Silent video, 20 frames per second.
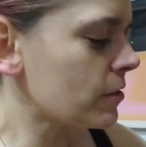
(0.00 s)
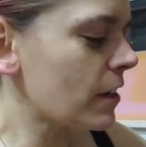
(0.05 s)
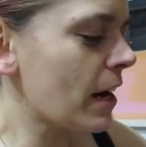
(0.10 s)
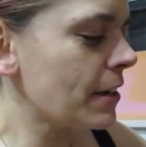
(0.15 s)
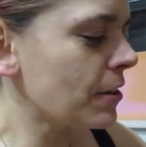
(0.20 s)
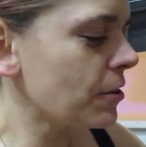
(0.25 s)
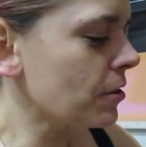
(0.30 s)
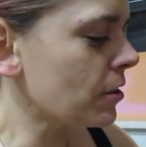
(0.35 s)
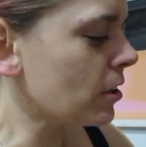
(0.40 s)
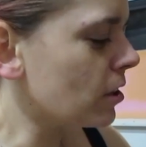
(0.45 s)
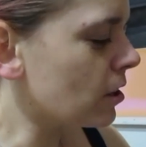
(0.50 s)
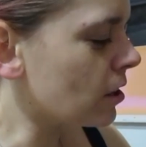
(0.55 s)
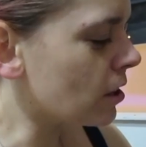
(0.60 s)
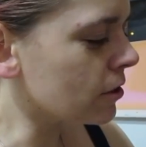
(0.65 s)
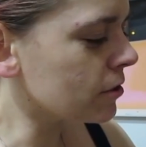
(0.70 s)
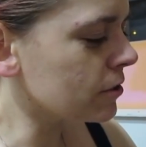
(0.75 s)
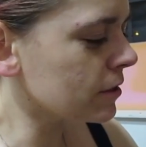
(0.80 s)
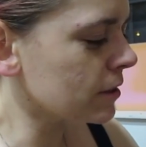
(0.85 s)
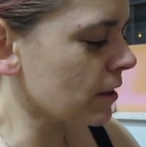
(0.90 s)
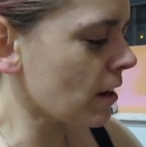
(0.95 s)
try new
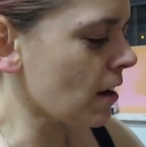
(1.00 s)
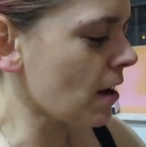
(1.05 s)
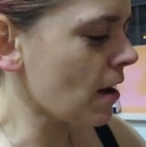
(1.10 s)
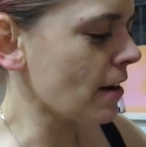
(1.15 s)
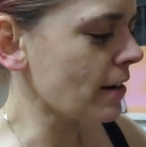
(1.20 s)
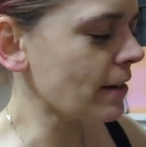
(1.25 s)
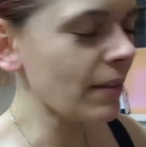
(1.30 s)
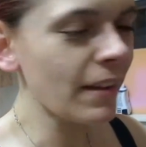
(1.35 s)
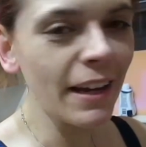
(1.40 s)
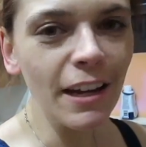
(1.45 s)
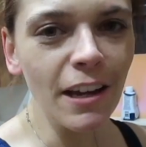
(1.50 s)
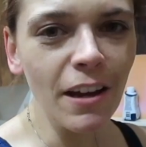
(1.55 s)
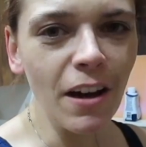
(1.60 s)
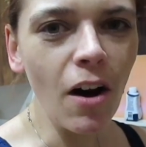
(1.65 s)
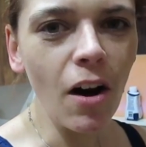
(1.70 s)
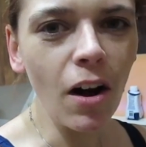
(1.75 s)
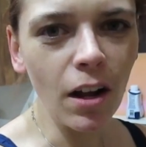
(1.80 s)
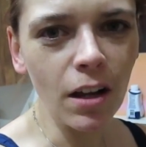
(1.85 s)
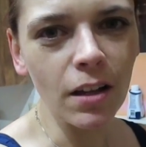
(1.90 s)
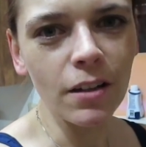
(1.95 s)
clothes on. They
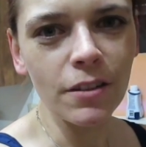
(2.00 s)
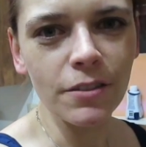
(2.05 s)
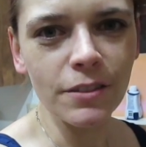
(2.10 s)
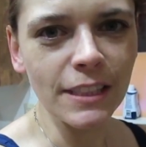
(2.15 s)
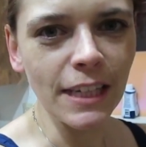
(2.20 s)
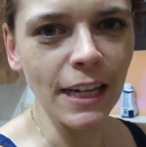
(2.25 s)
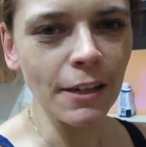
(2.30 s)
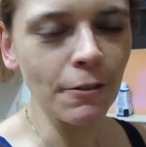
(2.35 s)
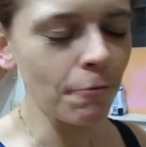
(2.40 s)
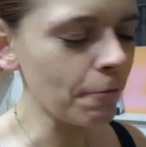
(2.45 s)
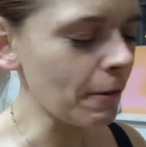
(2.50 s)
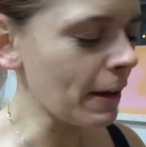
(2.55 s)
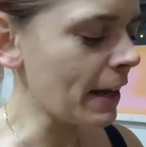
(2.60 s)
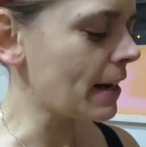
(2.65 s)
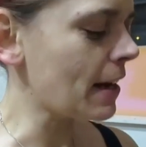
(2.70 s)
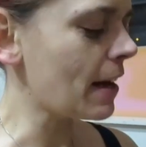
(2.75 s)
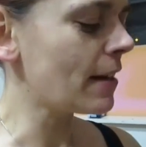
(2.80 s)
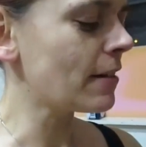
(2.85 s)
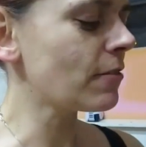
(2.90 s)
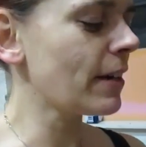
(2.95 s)
all of a sudden
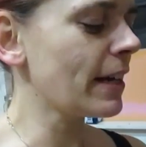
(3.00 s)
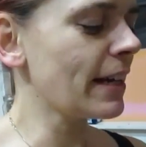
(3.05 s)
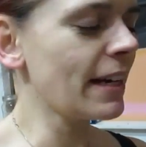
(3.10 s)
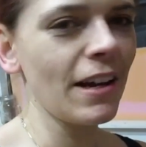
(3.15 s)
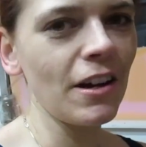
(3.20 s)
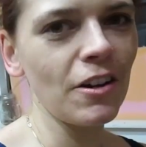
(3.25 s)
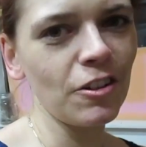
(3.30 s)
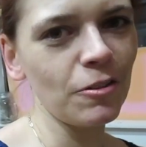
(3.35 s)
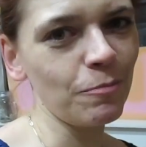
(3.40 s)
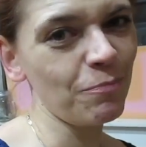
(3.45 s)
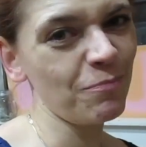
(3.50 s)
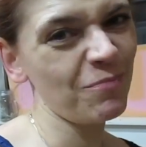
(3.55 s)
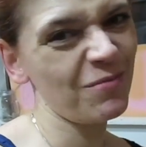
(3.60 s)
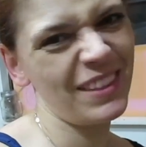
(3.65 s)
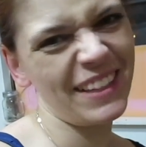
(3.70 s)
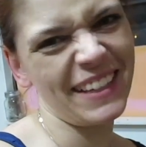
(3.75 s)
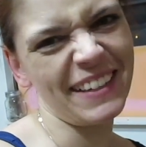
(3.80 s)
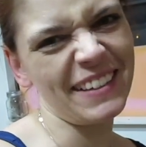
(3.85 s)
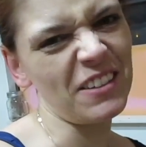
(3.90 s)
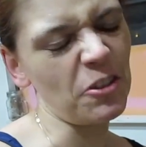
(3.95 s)
fit, and right now
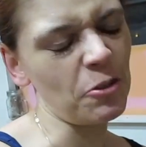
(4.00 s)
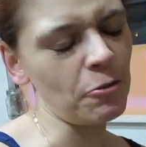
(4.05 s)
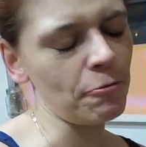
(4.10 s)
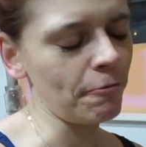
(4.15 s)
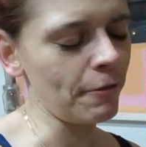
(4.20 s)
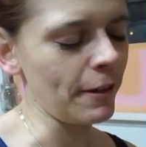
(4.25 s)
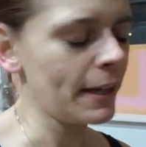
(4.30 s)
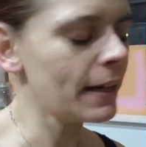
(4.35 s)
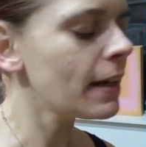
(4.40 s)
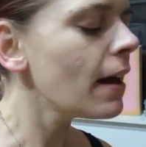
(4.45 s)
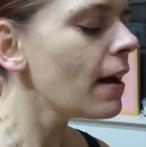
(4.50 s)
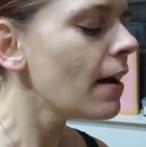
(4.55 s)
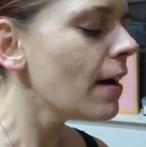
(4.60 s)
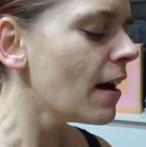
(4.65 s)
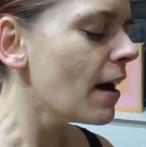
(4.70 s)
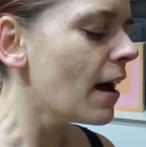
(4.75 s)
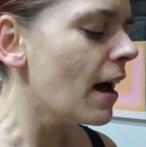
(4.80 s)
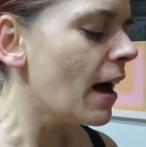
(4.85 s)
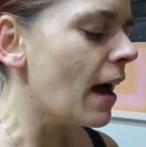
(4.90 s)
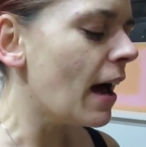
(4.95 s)
they don't fit.
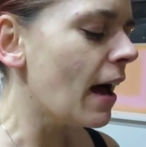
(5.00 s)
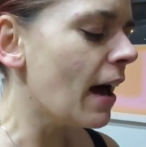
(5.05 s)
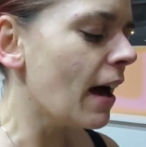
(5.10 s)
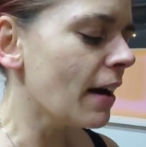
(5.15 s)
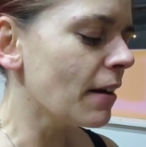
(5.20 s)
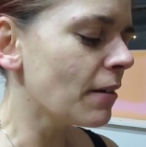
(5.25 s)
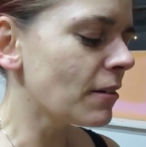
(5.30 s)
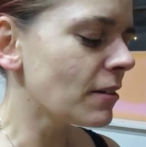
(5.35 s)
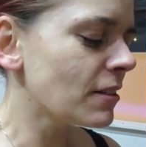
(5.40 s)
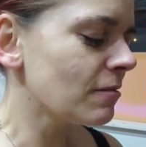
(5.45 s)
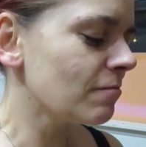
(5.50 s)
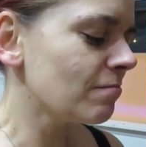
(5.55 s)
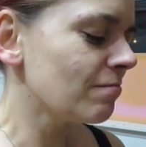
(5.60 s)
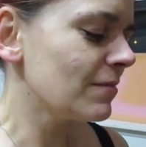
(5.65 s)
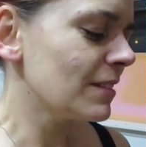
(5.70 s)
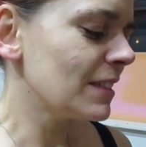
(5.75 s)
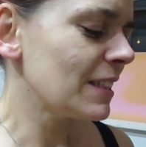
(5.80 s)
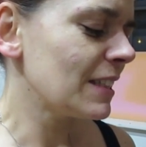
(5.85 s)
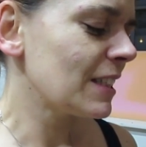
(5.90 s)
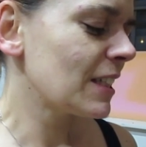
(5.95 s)
And
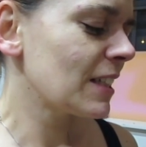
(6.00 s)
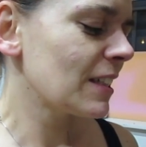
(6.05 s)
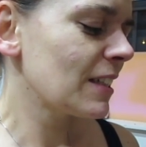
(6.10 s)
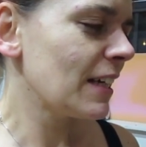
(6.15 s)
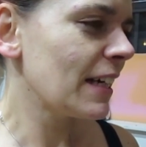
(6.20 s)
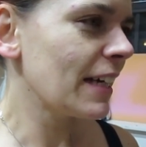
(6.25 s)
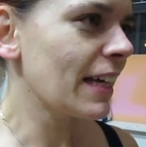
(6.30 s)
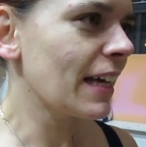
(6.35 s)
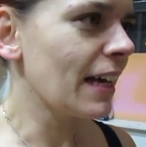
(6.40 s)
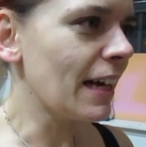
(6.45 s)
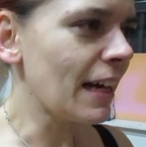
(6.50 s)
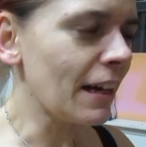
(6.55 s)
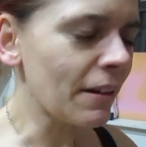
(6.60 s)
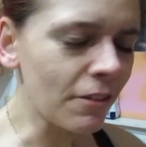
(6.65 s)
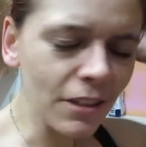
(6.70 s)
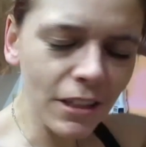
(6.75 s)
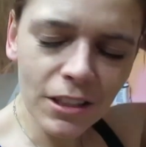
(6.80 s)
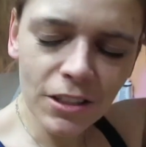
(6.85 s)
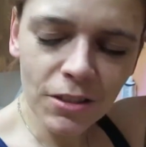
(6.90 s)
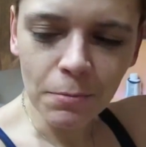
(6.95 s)
it's just like, I
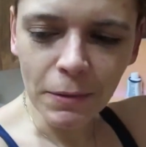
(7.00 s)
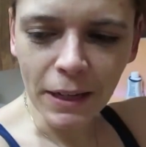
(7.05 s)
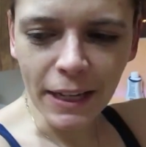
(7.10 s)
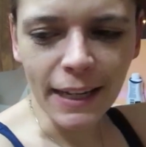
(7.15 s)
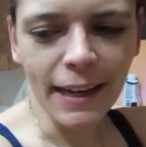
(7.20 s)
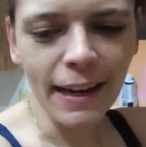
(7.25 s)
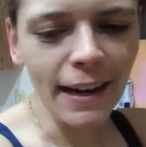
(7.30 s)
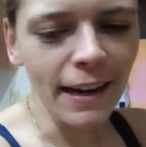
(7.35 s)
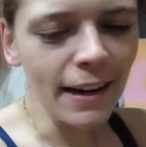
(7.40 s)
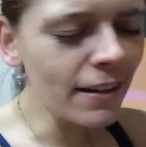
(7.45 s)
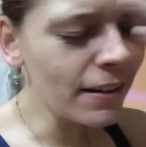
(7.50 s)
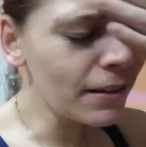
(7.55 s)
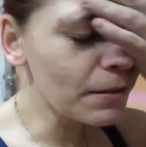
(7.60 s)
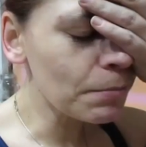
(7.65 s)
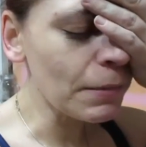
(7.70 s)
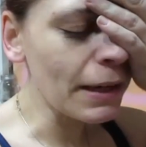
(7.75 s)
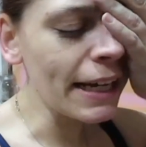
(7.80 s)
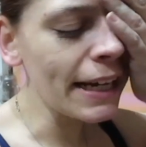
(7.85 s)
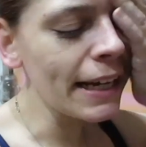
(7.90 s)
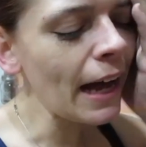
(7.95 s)
want to do my hair
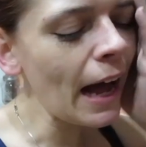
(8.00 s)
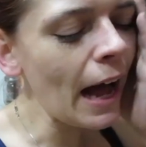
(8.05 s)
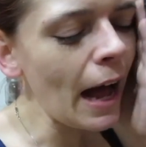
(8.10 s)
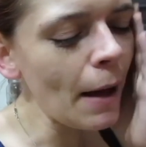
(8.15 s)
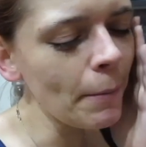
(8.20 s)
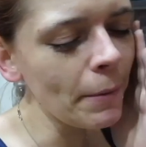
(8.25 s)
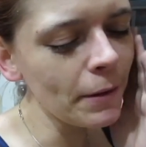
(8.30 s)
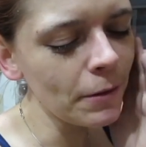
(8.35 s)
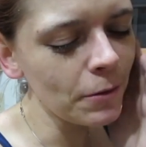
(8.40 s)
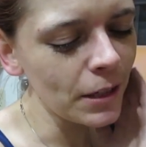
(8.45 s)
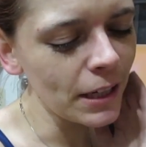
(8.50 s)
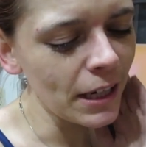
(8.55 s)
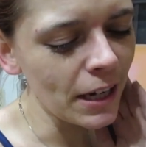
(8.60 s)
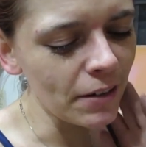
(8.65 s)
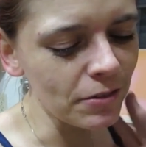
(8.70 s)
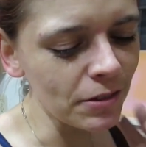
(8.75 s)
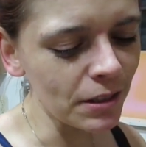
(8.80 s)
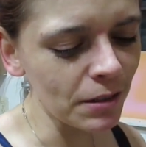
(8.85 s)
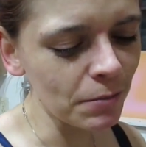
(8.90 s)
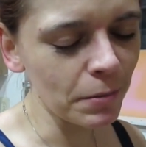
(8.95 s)
and makeup and
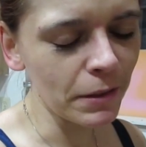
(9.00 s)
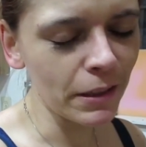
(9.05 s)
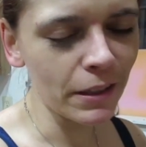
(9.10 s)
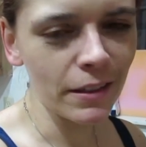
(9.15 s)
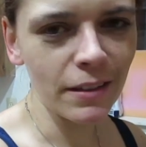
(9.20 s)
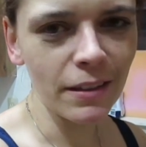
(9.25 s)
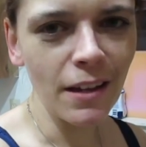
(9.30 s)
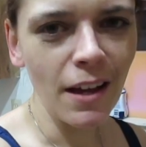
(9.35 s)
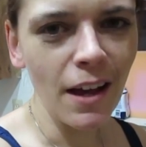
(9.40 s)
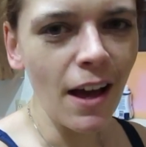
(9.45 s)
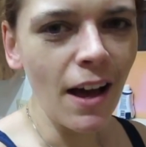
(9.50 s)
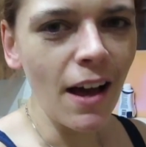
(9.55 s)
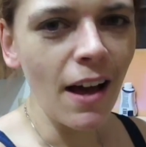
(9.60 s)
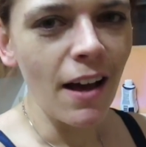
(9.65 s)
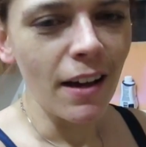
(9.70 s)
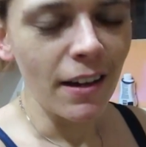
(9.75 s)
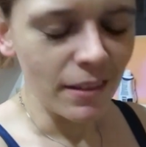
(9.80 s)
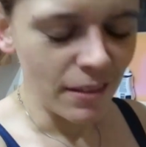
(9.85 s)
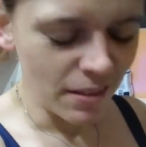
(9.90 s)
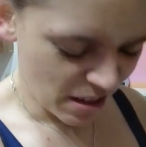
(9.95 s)
whatever, but
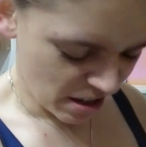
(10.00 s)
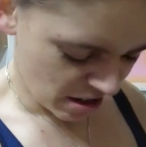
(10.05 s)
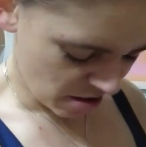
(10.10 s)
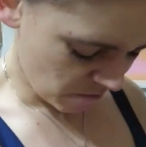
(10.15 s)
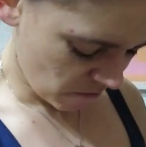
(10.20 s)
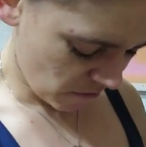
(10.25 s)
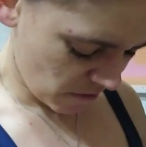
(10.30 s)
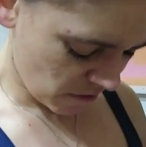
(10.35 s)
it's like,